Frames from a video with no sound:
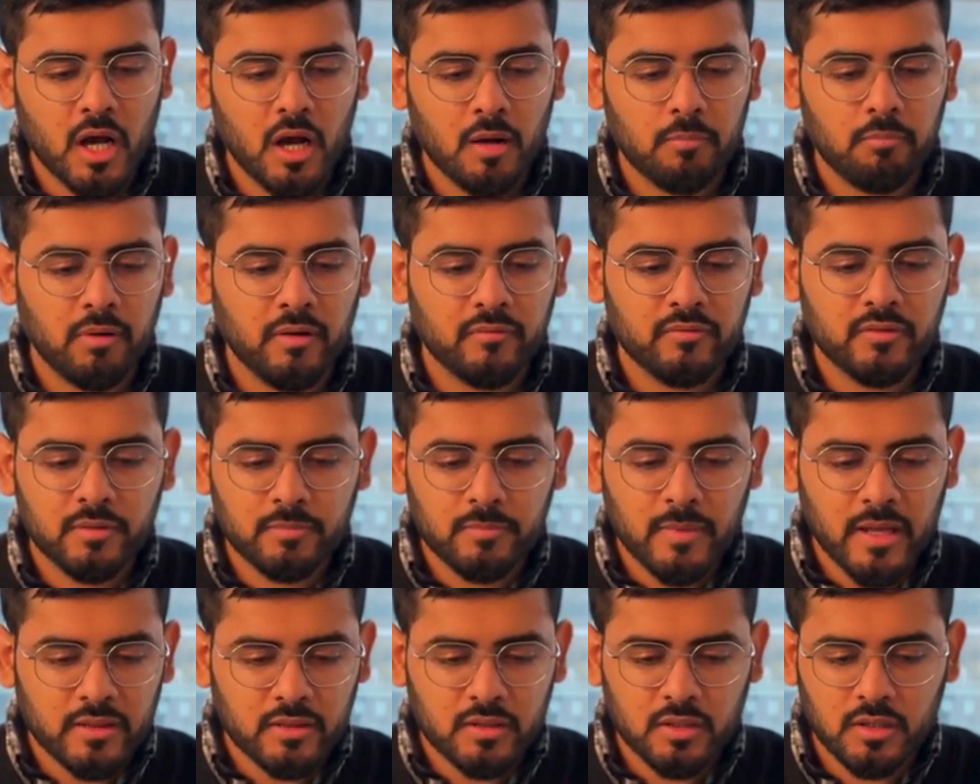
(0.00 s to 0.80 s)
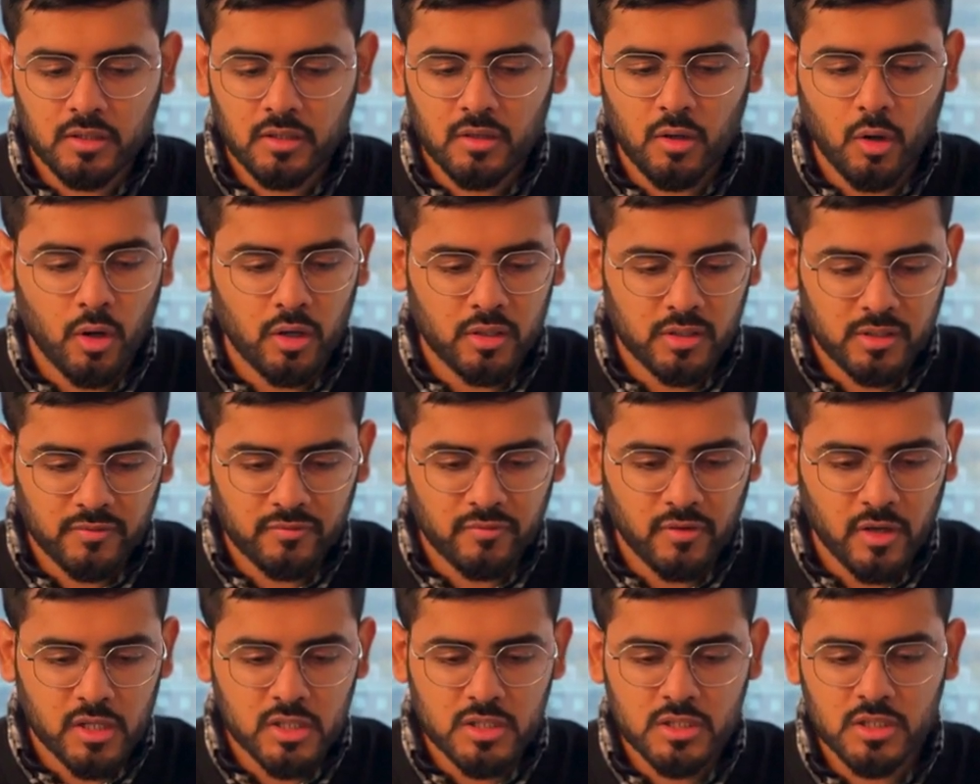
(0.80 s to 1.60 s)
above the method or the
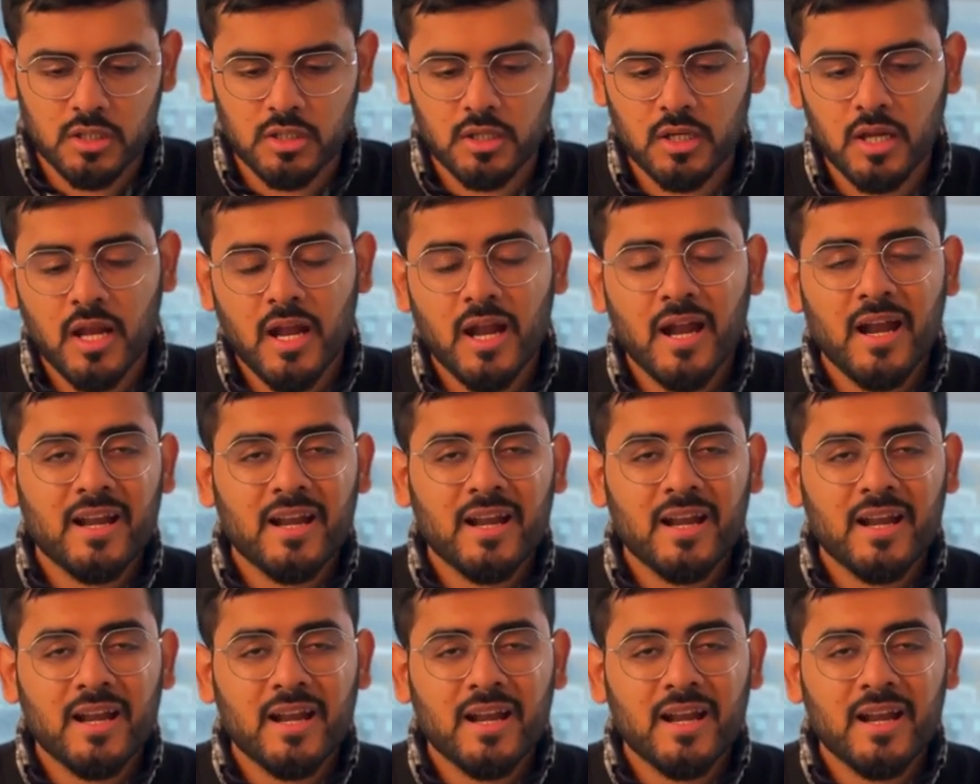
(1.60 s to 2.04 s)
function